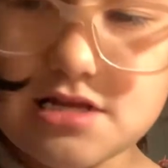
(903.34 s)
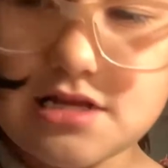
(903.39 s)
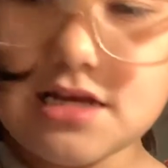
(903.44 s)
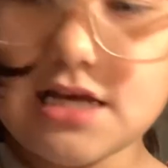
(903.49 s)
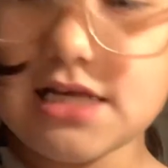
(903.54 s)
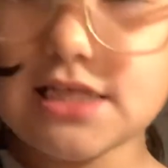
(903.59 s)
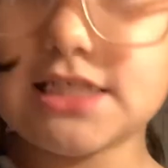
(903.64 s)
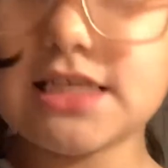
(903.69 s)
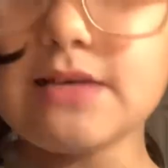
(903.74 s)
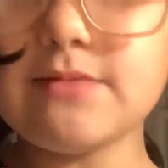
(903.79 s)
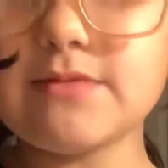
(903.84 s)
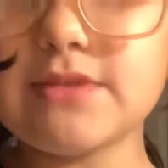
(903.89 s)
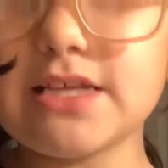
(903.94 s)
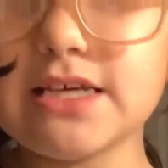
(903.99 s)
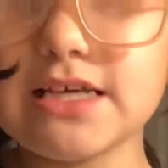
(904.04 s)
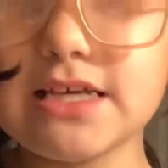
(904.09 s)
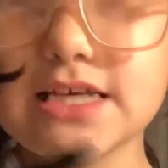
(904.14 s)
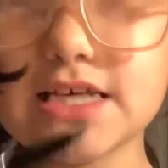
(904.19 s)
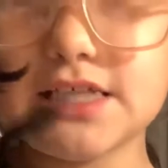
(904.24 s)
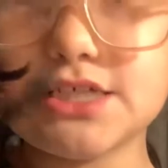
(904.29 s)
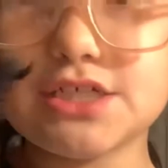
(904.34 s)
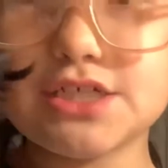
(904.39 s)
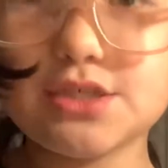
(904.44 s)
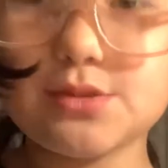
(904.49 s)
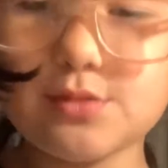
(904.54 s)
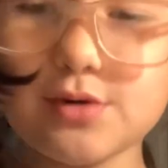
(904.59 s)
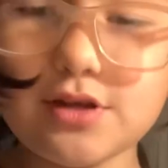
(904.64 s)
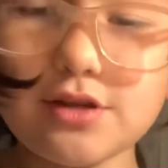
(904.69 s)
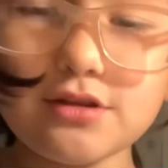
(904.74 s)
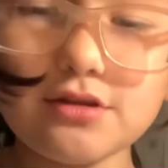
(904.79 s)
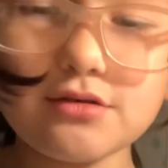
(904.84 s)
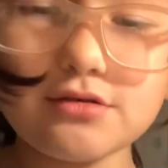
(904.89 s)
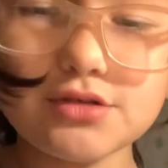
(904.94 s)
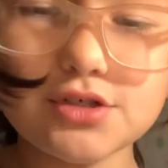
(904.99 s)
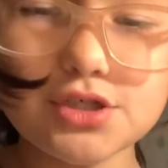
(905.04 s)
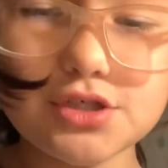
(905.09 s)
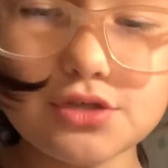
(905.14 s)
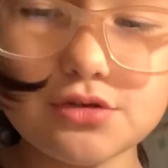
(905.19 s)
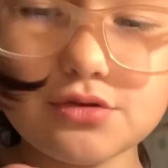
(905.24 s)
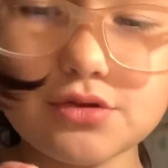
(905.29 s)
The same thing as just one of those
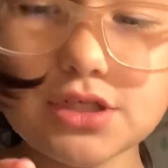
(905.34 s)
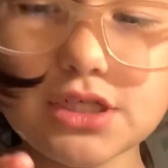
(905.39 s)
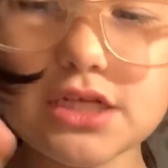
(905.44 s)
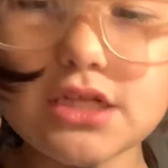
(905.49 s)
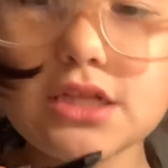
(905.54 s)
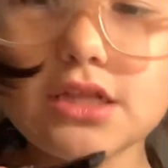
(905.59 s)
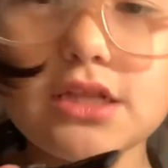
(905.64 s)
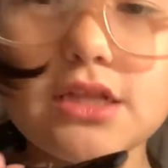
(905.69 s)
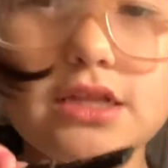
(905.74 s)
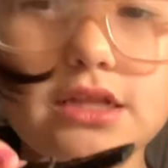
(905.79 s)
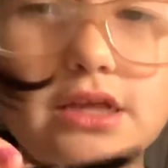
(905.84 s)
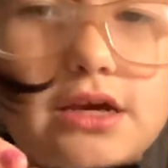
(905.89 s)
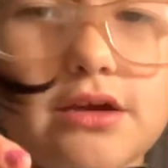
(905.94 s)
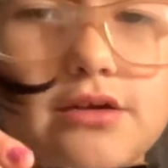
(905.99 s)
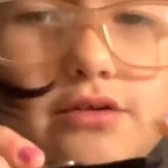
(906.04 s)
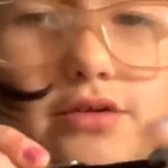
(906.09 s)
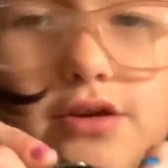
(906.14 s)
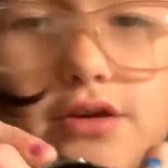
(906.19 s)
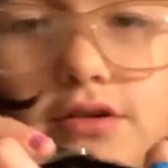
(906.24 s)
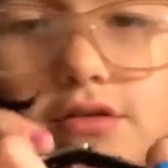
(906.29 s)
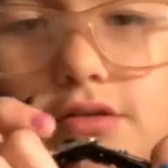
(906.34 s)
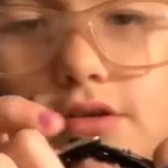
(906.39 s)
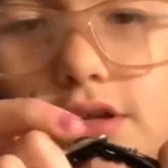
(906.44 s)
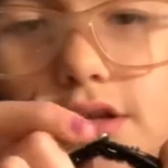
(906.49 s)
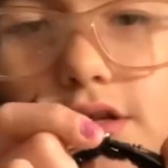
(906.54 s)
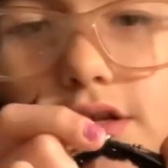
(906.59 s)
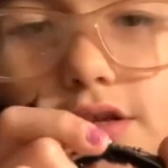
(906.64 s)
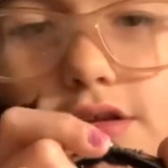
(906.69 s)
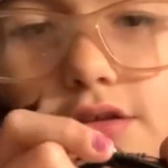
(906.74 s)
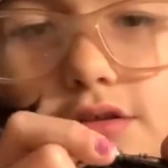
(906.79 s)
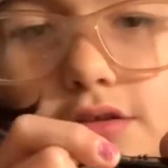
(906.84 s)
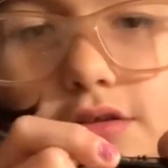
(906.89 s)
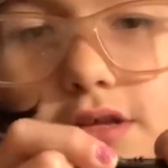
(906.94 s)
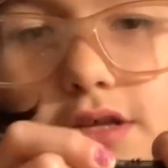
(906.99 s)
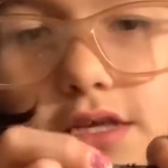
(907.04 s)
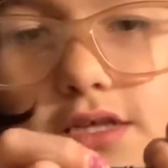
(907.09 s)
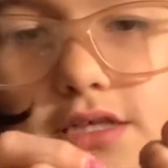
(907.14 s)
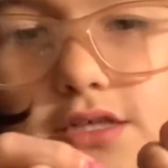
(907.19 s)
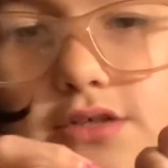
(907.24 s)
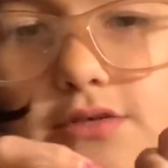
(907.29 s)
shoes. Uh, you don't need to do
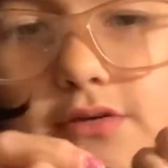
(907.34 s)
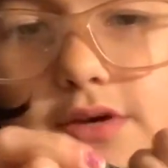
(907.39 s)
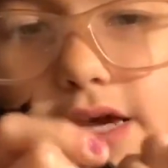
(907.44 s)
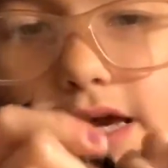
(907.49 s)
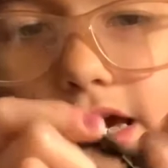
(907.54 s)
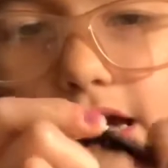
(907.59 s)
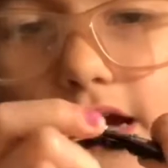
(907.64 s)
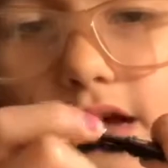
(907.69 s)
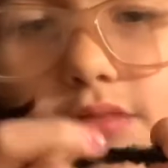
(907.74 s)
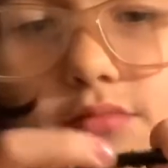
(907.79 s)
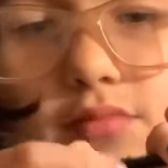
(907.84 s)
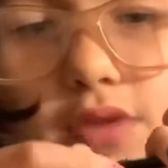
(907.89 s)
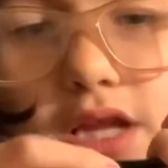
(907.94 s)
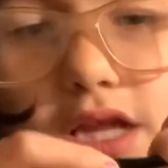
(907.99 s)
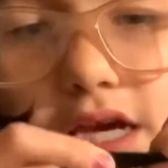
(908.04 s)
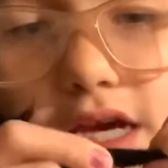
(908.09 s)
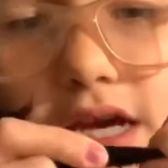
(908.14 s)
this. You can, but like